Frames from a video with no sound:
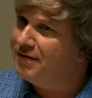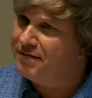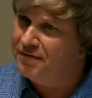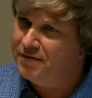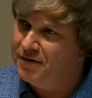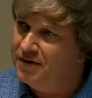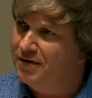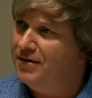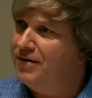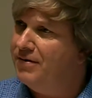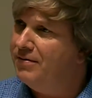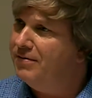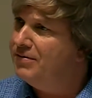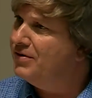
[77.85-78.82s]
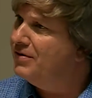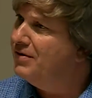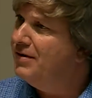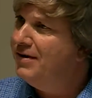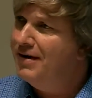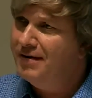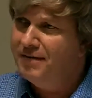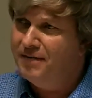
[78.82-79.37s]

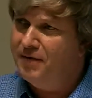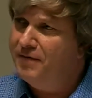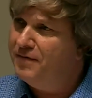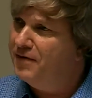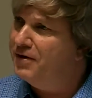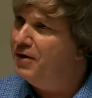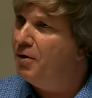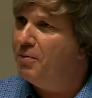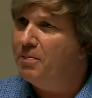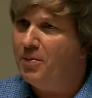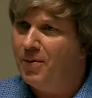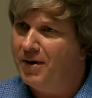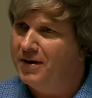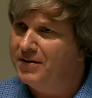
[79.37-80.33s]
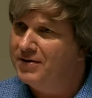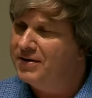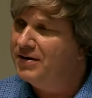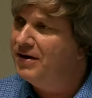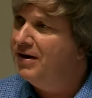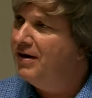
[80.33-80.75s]
few footnote points